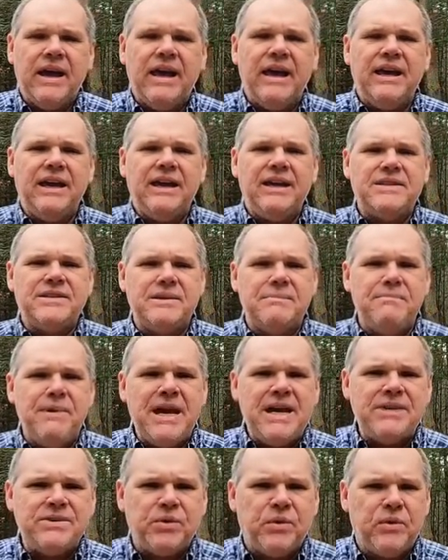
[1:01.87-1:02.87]
It gets
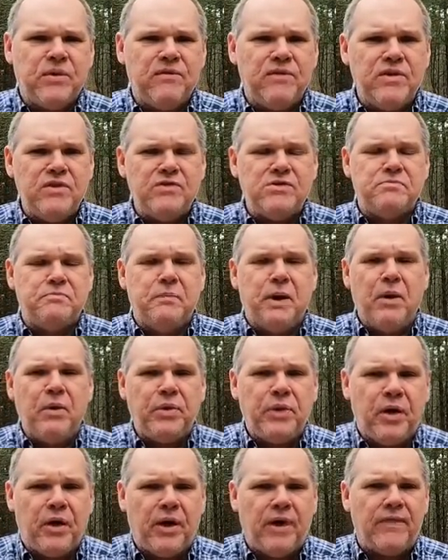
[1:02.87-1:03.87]
amazing reviews
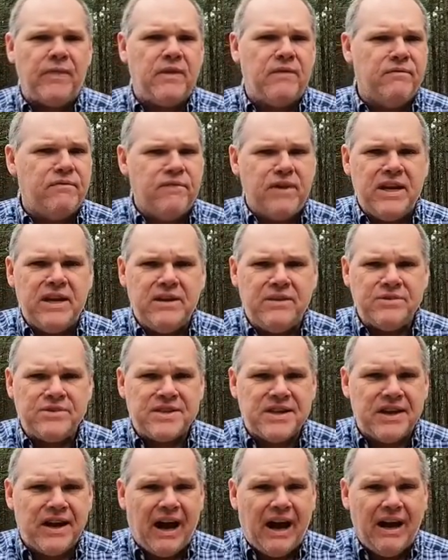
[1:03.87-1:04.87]
both on the videos that